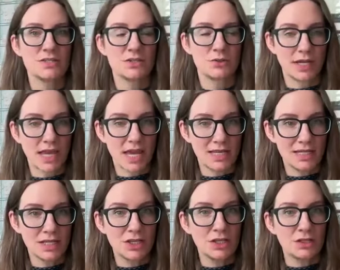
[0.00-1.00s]
So
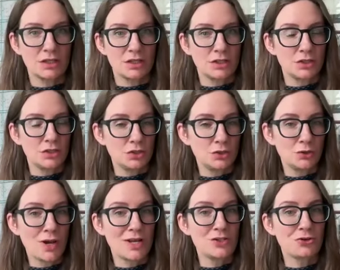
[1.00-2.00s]
again,
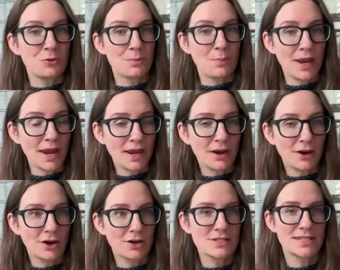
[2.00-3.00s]
you and your
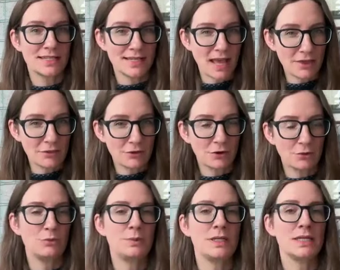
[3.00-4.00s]
pair together
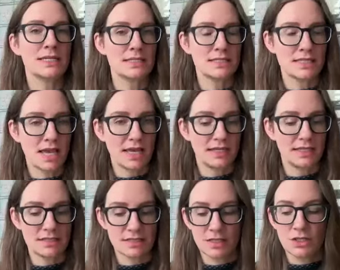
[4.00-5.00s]
will be
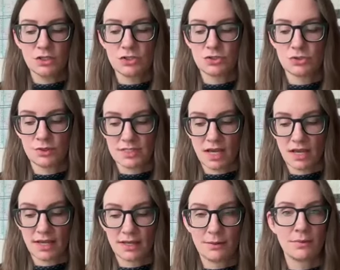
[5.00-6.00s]
assigned to a
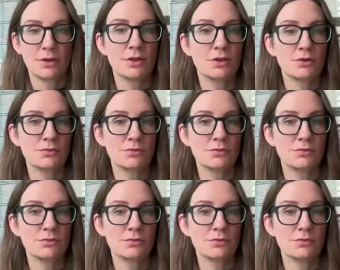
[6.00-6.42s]
time